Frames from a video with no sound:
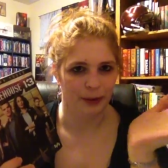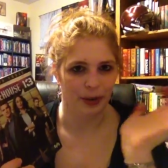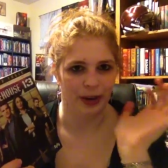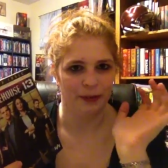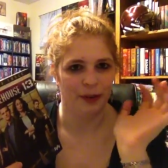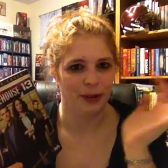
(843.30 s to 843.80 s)

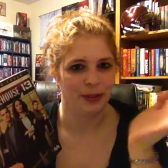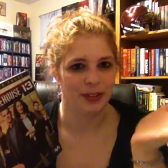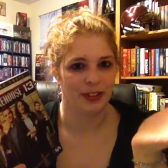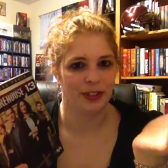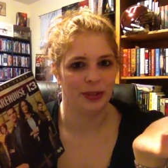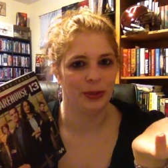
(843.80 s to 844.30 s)
whatever i was
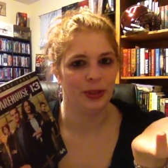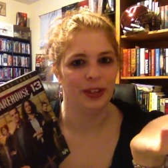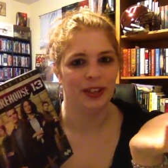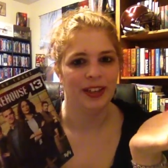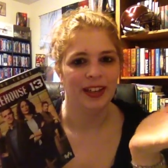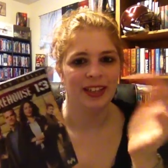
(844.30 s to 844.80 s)
like
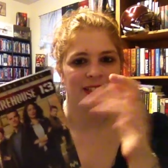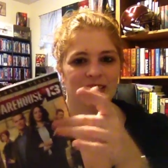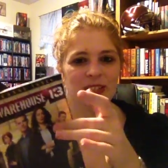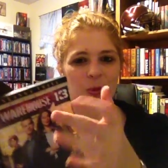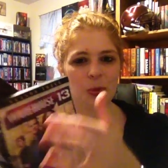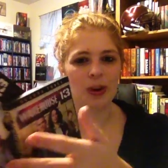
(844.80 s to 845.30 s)
sure because
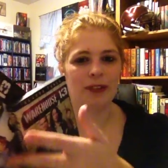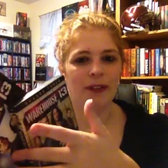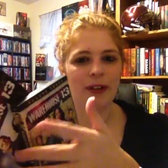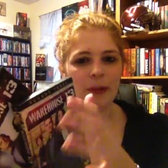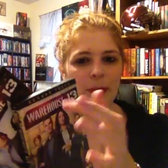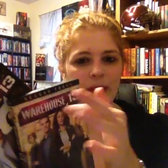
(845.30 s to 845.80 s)
these are
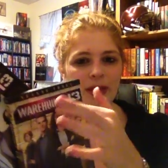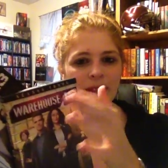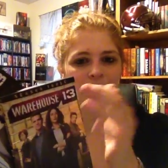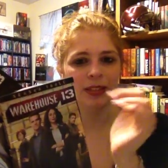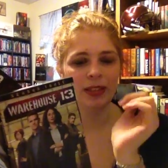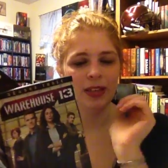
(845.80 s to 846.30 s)
25 a
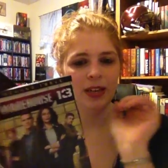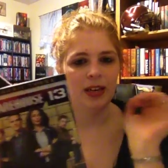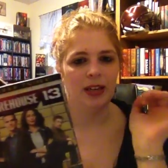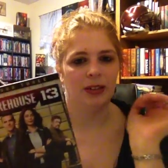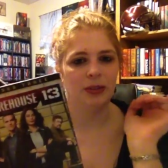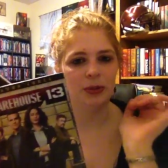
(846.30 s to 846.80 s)
piece
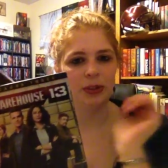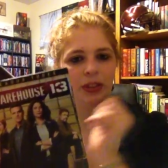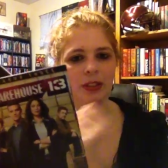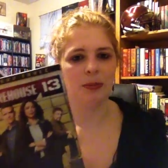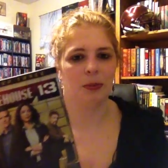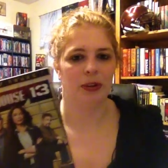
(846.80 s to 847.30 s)
and i was really
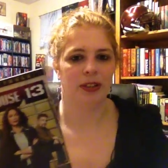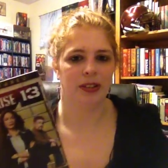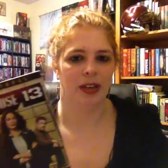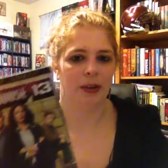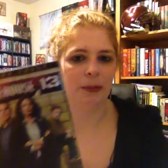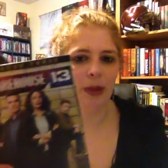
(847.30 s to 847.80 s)
disappointed
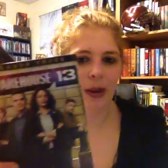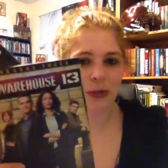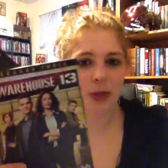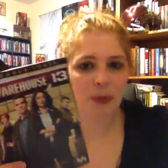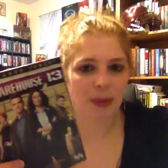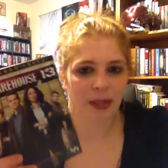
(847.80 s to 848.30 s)
because i hope i
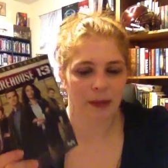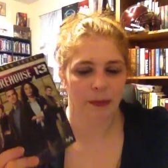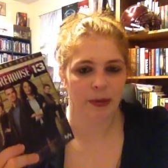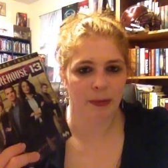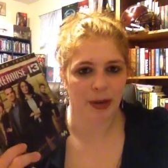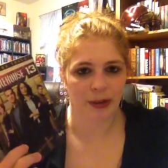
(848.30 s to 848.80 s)
was hoping they'd
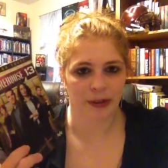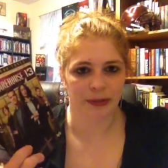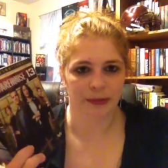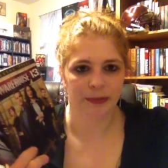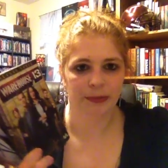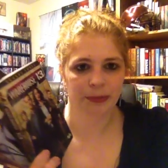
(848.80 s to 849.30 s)
be a better
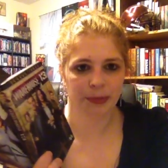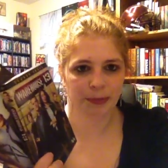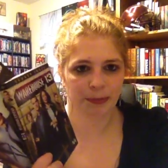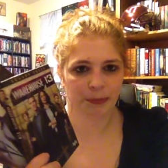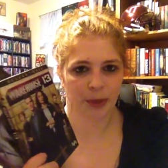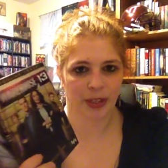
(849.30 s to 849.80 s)

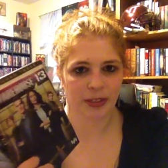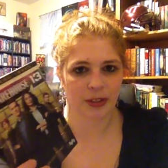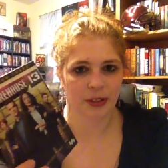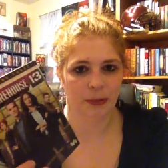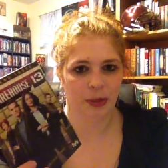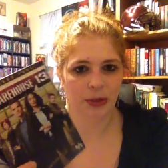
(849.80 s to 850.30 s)
price
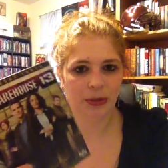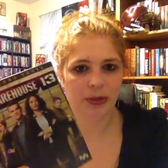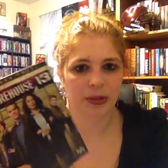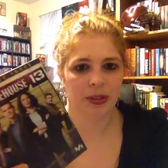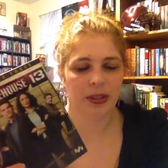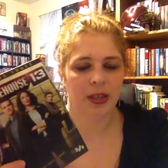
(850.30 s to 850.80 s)
on them
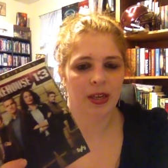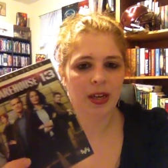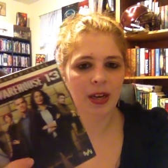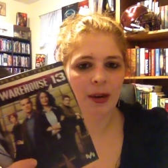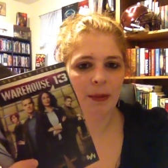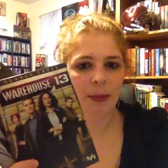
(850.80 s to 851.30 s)
used
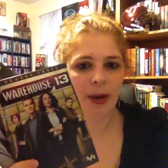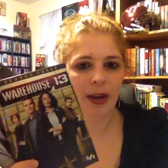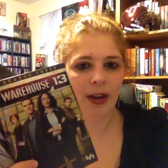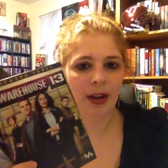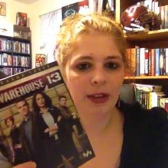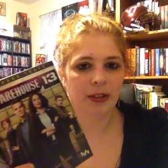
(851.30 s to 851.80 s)

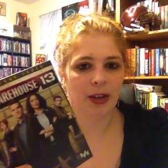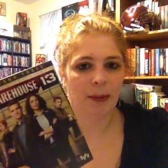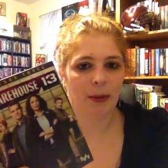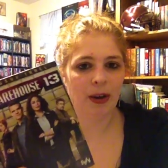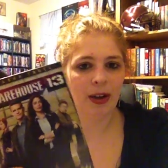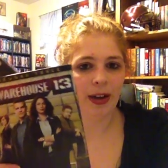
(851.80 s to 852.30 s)
but uh, so i
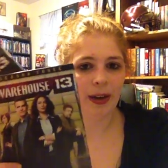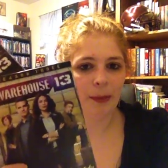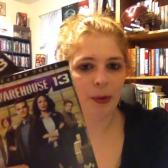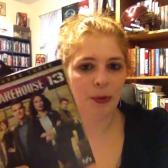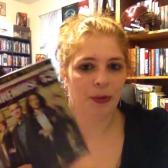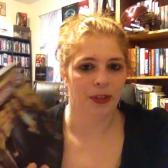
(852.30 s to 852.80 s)
bought i got
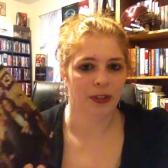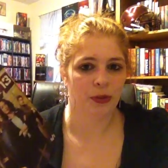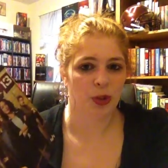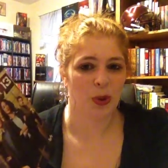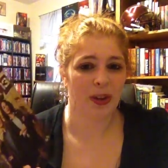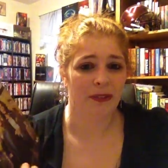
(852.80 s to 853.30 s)
both of these
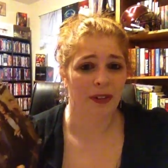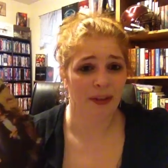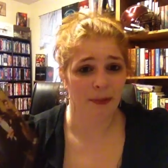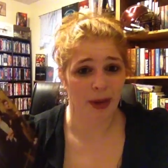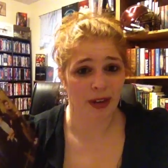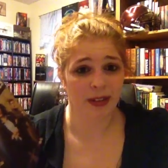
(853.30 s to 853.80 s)
for
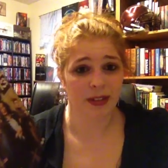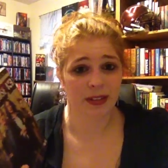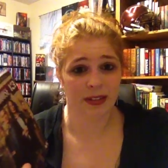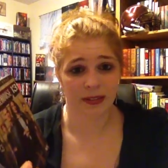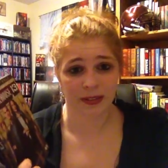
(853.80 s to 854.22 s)
25 bucks